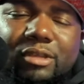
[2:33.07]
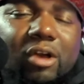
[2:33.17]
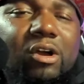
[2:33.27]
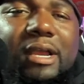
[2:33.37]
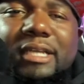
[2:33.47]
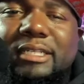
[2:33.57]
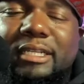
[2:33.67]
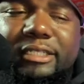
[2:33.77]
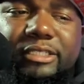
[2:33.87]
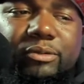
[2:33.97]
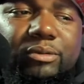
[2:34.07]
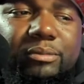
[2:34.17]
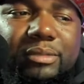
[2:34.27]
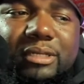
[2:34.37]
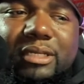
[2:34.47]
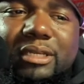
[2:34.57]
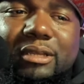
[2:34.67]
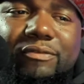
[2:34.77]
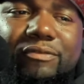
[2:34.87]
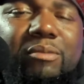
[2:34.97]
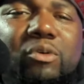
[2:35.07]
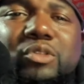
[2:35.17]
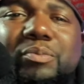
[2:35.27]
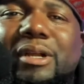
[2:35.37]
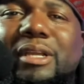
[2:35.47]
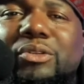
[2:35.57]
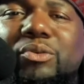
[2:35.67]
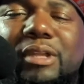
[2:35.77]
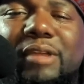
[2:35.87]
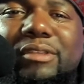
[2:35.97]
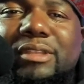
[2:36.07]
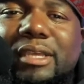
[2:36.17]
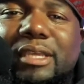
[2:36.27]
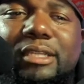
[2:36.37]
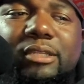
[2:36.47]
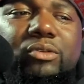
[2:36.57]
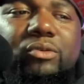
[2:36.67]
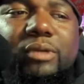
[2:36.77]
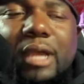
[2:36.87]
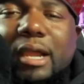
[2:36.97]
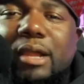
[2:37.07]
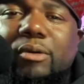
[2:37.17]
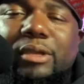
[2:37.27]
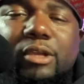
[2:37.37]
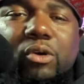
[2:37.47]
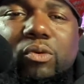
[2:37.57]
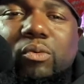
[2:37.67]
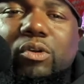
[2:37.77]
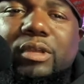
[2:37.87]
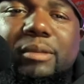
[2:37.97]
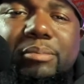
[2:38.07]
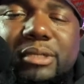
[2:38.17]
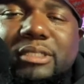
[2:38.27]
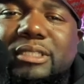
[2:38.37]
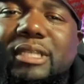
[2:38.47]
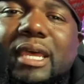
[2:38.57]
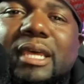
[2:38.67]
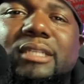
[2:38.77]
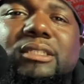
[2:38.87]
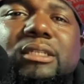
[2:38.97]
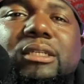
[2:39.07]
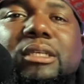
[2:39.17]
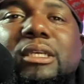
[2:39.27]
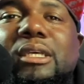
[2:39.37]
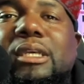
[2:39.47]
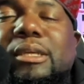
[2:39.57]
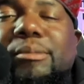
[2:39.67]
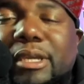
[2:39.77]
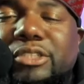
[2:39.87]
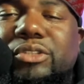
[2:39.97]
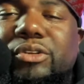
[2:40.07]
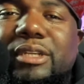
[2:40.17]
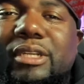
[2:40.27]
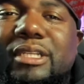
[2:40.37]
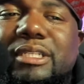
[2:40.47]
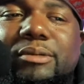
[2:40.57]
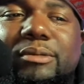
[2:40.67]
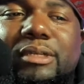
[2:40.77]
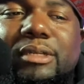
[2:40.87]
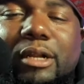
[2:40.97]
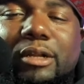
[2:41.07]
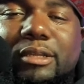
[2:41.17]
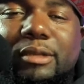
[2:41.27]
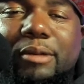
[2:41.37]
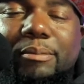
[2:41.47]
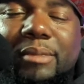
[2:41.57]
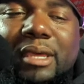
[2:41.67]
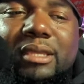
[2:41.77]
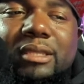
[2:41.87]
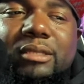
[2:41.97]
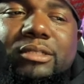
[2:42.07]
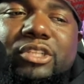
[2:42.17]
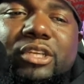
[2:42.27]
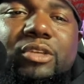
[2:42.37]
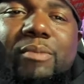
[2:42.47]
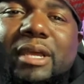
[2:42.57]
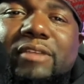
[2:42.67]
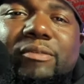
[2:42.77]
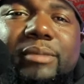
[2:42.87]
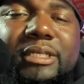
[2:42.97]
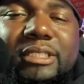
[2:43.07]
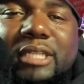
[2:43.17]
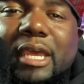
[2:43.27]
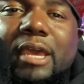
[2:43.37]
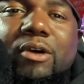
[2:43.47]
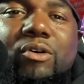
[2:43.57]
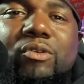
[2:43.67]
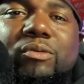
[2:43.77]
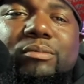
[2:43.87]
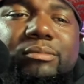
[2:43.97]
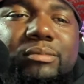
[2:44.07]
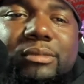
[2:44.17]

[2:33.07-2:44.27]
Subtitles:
all guys got this shit with him, but for the most part, he doing everything he need to do. He go to work, he busts his ass, make sure your needs are met. Shit, you might even be a stay-at-home